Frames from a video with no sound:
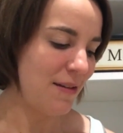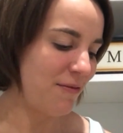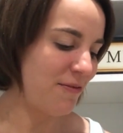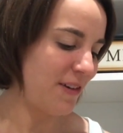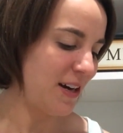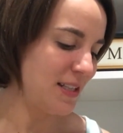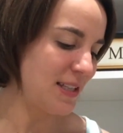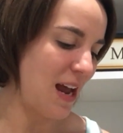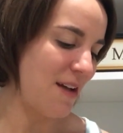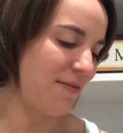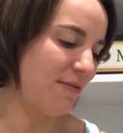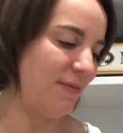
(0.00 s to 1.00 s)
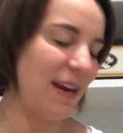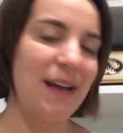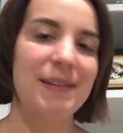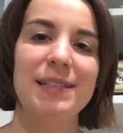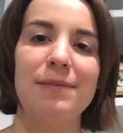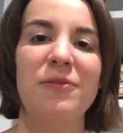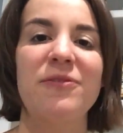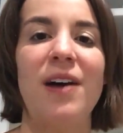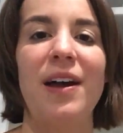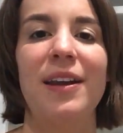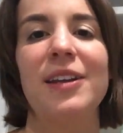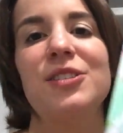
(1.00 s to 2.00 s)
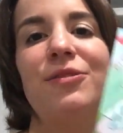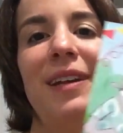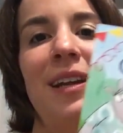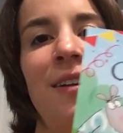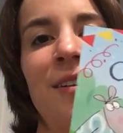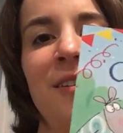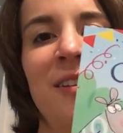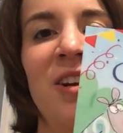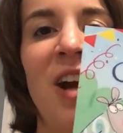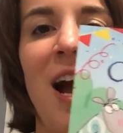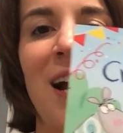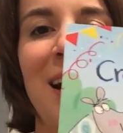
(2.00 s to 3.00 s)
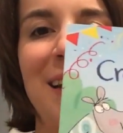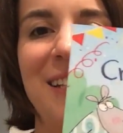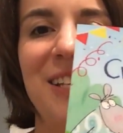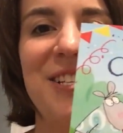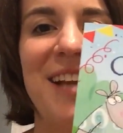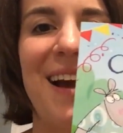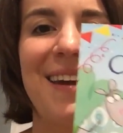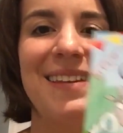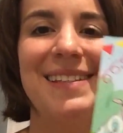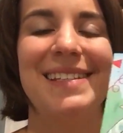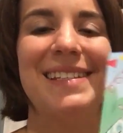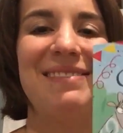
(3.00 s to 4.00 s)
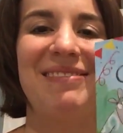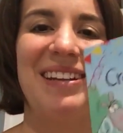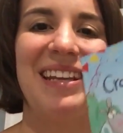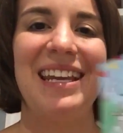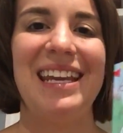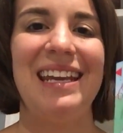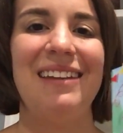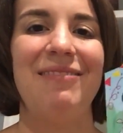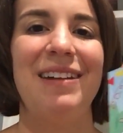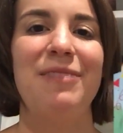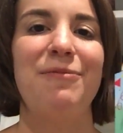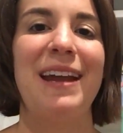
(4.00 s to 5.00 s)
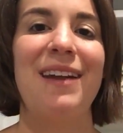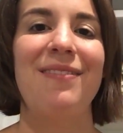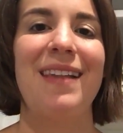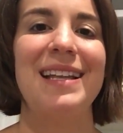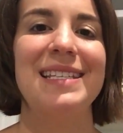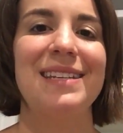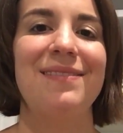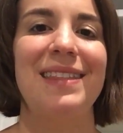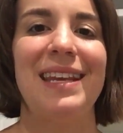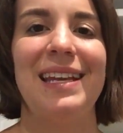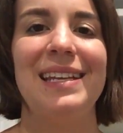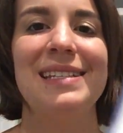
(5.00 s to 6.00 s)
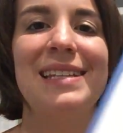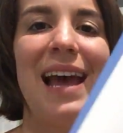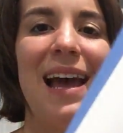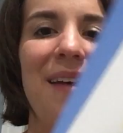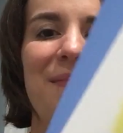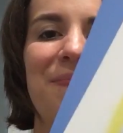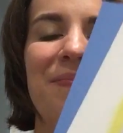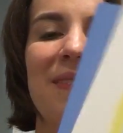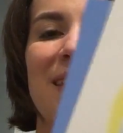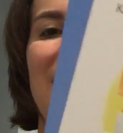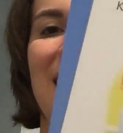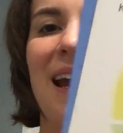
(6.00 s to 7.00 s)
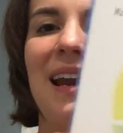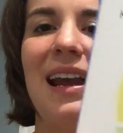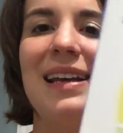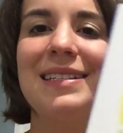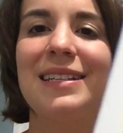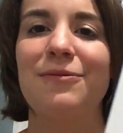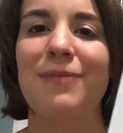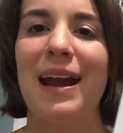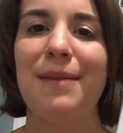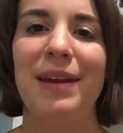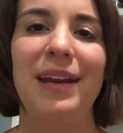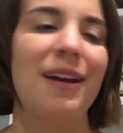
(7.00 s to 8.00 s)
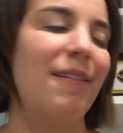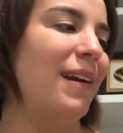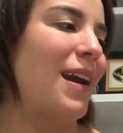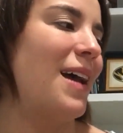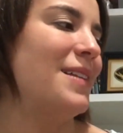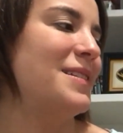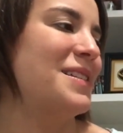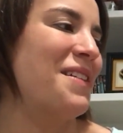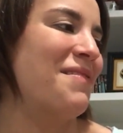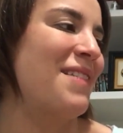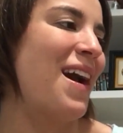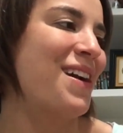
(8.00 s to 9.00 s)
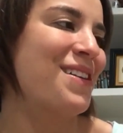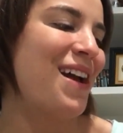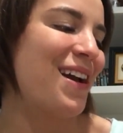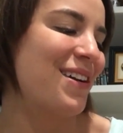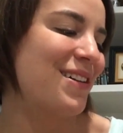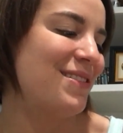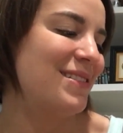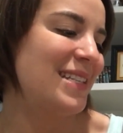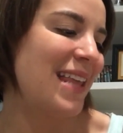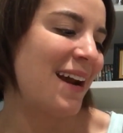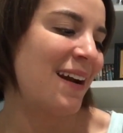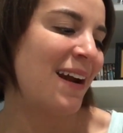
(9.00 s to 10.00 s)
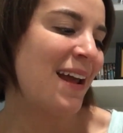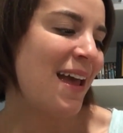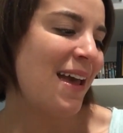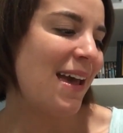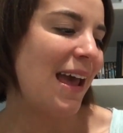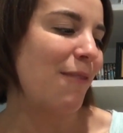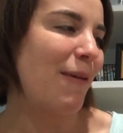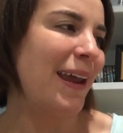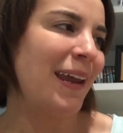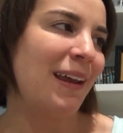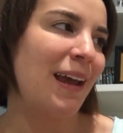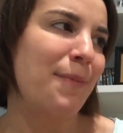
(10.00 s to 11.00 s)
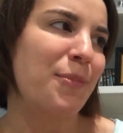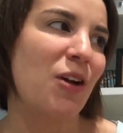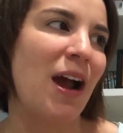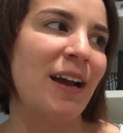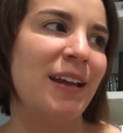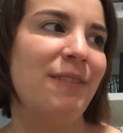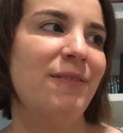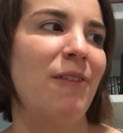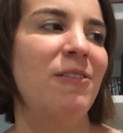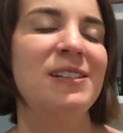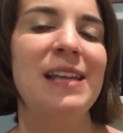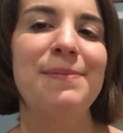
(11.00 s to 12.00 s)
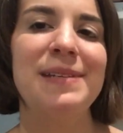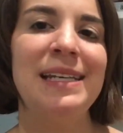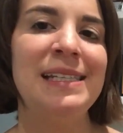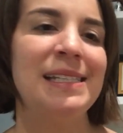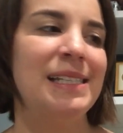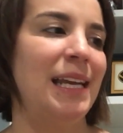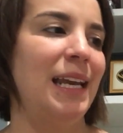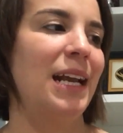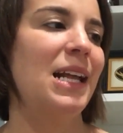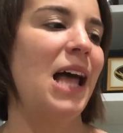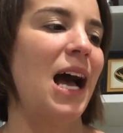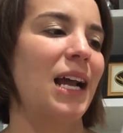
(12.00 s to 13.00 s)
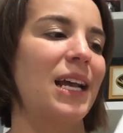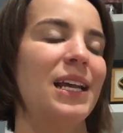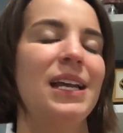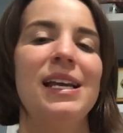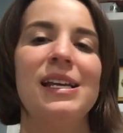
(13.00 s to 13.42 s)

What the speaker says: First off, we have some phonics readers. Croc Gets a Shock. This is a really cute one. We have lots of these. It kind of has the rhyming going on. So knock knock, who's there? Hey, wake up, Croc, you've overslept. It's 10 o'clock.